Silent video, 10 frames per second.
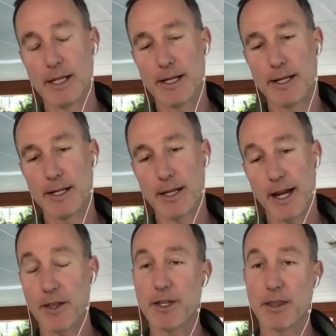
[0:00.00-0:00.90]

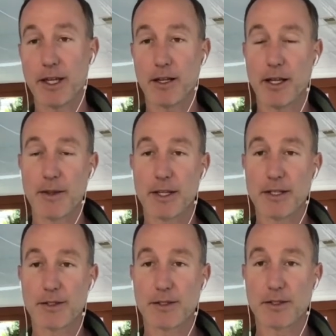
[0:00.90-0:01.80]
And I think that a lot of
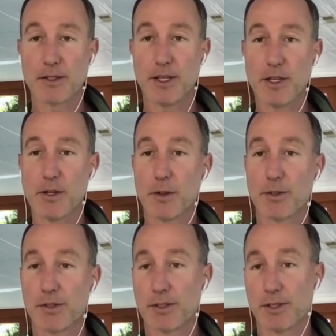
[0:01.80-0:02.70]
these
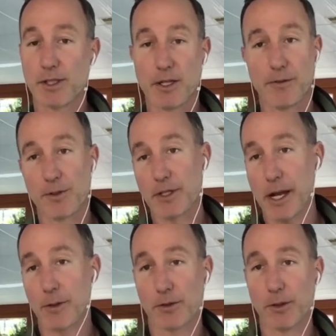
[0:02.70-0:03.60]
CEOs, CFOs,
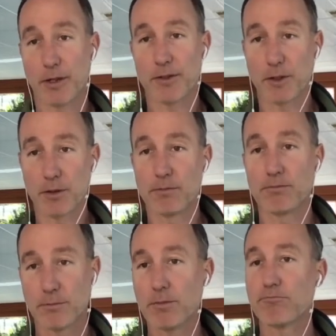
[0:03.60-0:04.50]
CIOs are looking at this going,
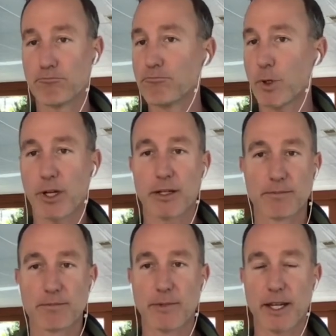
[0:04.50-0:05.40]
okay,
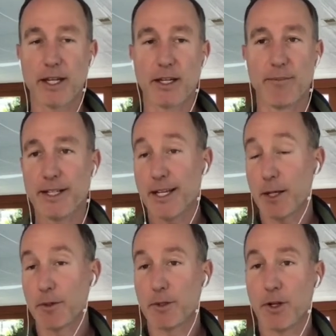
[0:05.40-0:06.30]
I get it. It might take
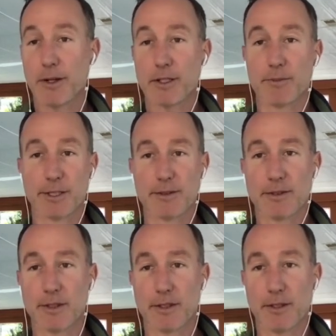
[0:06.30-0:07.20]
a little bit longer, but
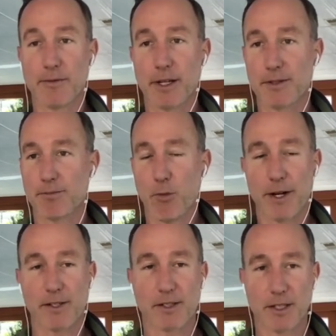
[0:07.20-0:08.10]
if they just
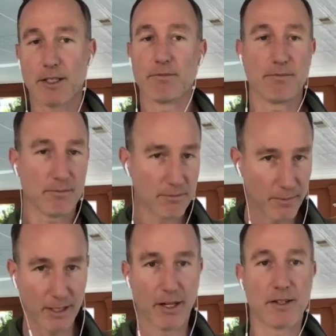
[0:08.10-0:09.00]
watch this again,
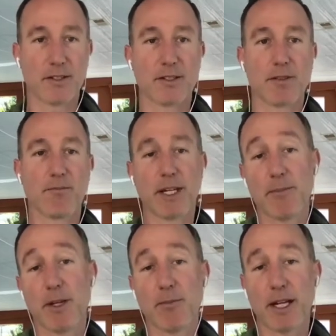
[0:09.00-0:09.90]
make a lot
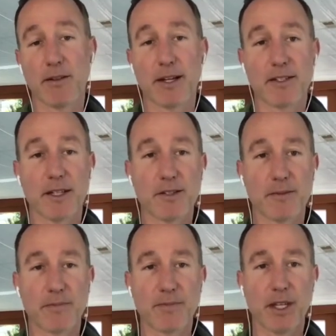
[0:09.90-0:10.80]
of sense.